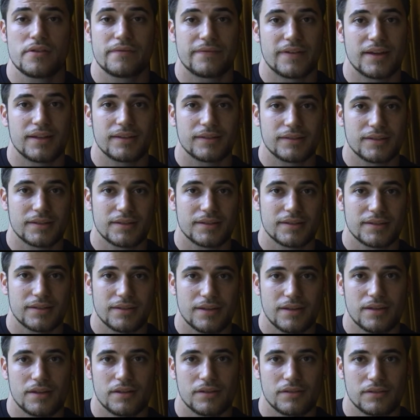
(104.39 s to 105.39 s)
event
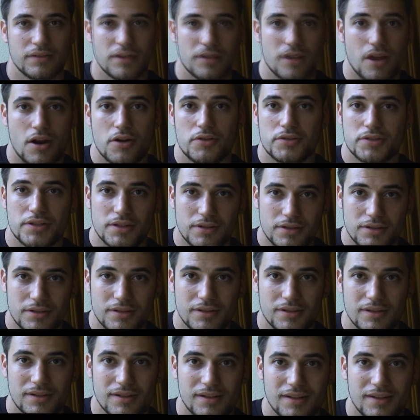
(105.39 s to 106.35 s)
in Arcen.